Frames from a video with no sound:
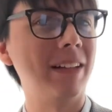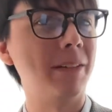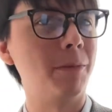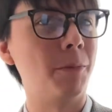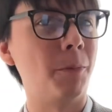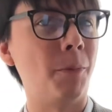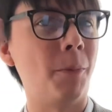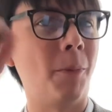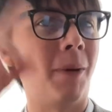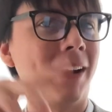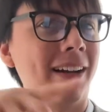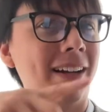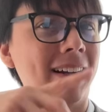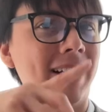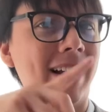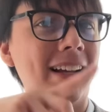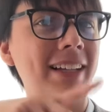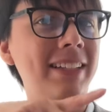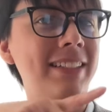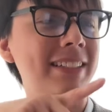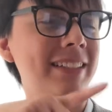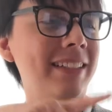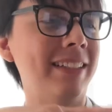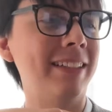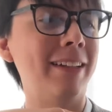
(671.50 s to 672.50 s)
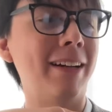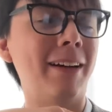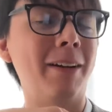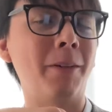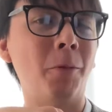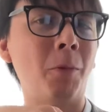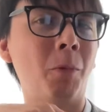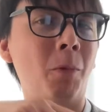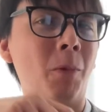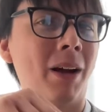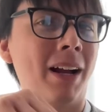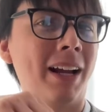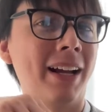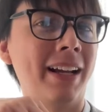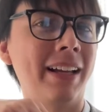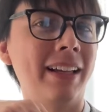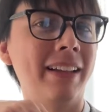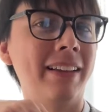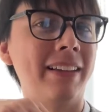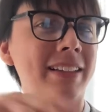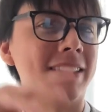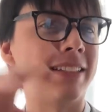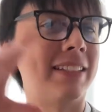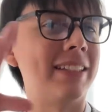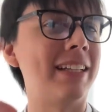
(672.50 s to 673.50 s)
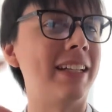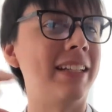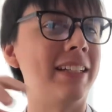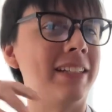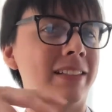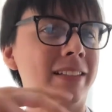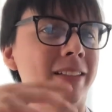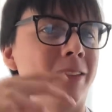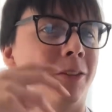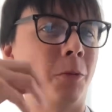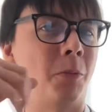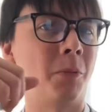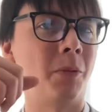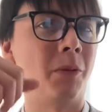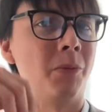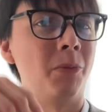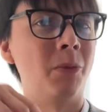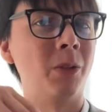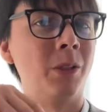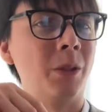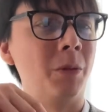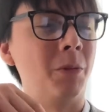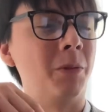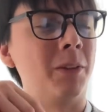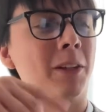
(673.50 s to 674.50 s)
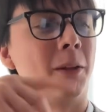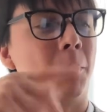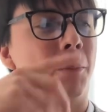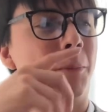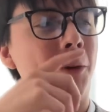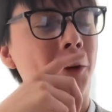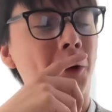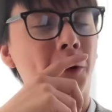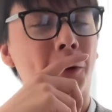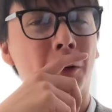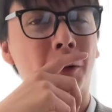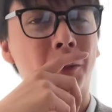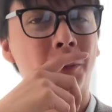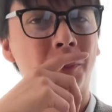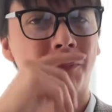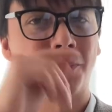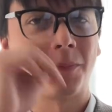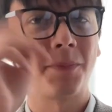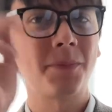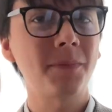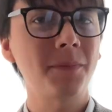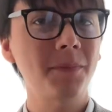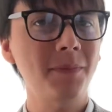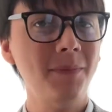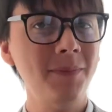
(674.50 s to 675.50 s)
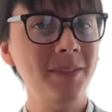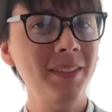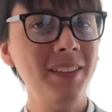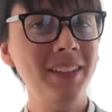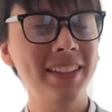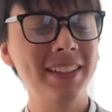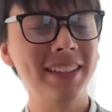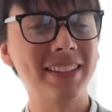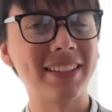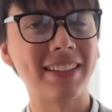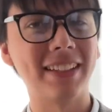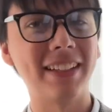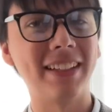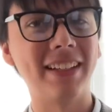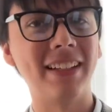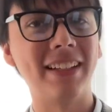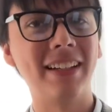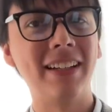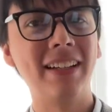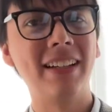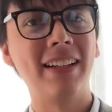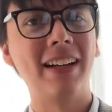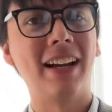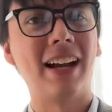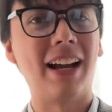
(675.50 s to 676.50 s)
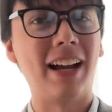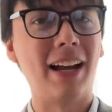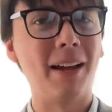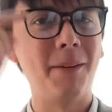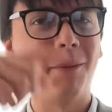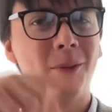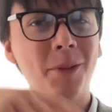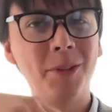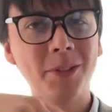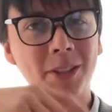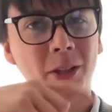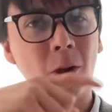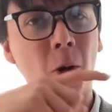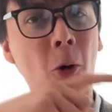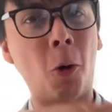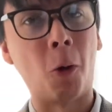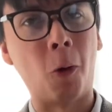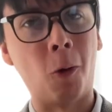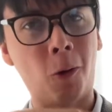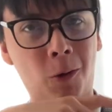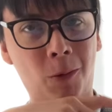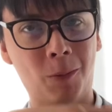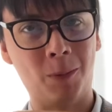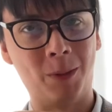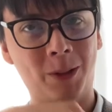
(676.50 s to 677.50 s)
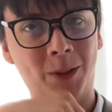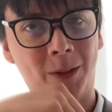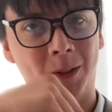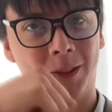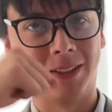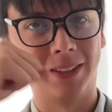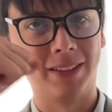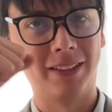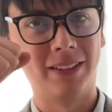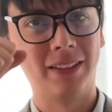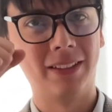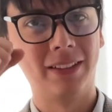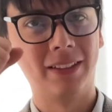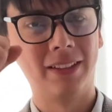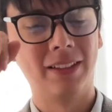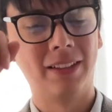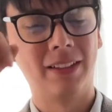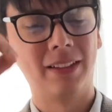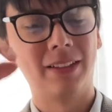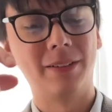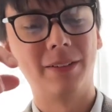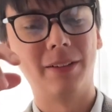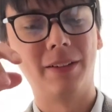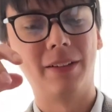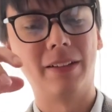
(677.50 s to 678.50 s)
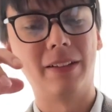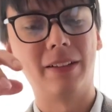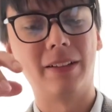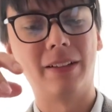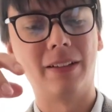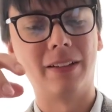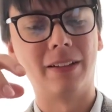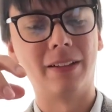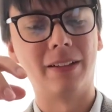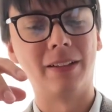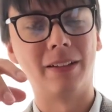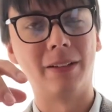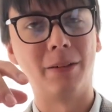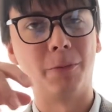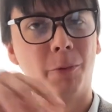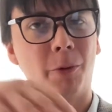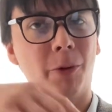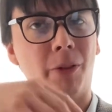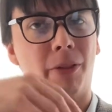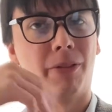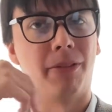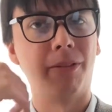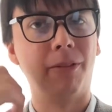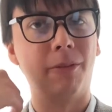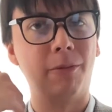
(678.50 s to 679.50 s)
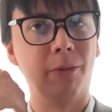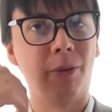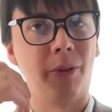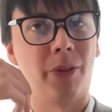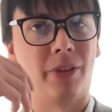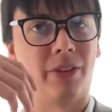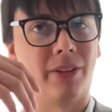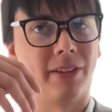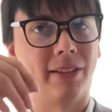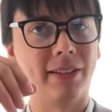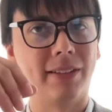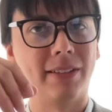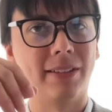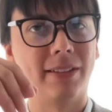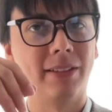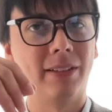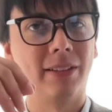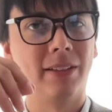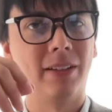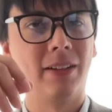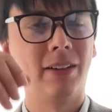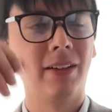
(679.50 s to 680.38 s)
My idea on why this tastes a little bit muted with the milk is that I'm using whole milk with this.